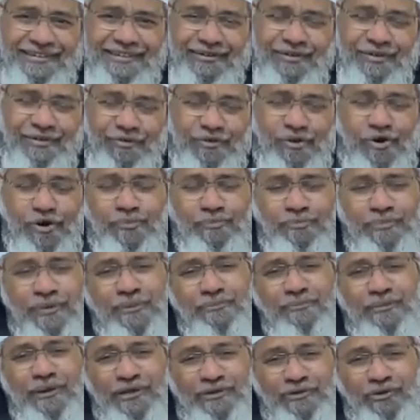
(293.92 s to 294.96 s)
Though
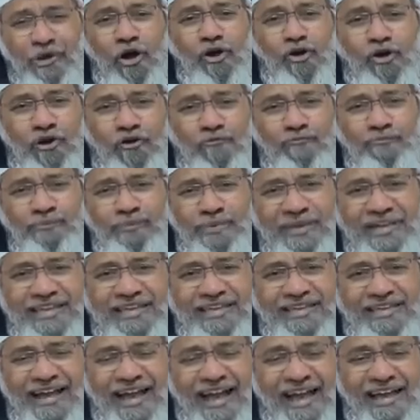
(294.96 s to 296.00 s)
people talk of
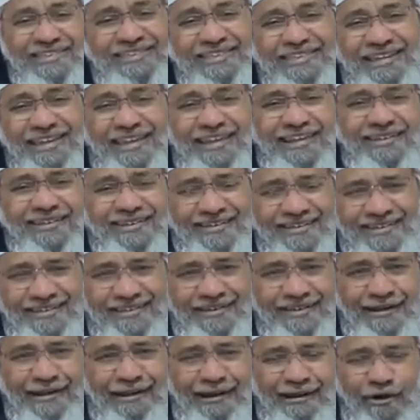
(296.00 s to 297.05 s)
being hygienic,
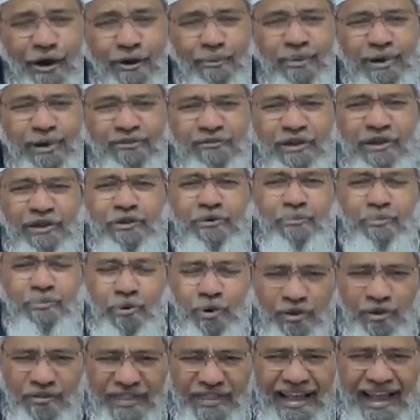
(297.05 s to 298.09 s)
normally when you
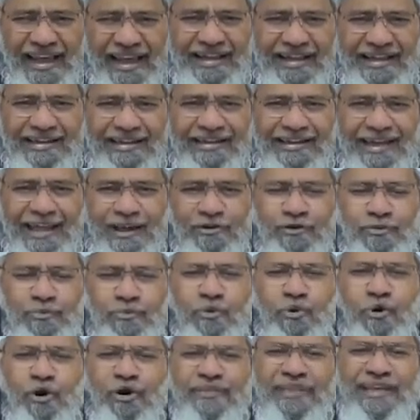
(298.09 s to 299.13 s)
blow the candle and you
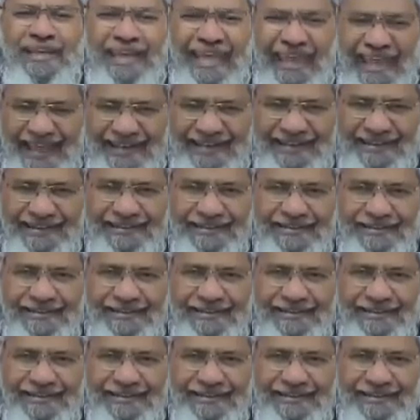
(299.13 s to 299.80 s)
blow on the cake